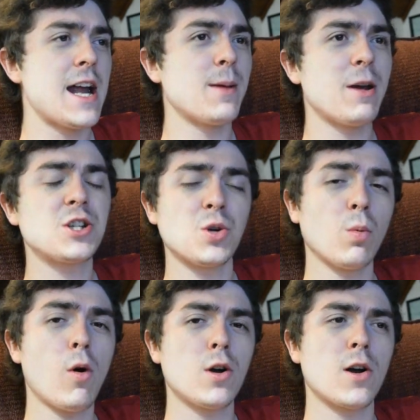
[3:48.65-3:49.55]
and it makes you
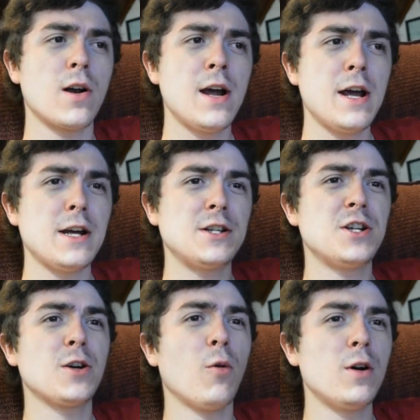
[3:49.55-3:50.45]
wonder is
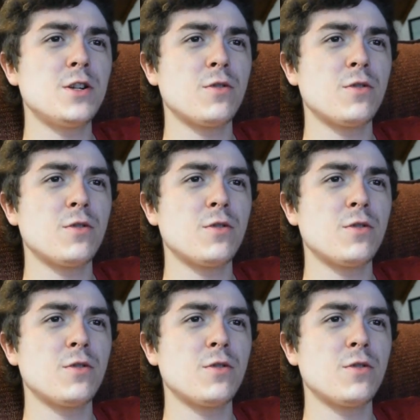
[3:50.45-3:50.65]
she going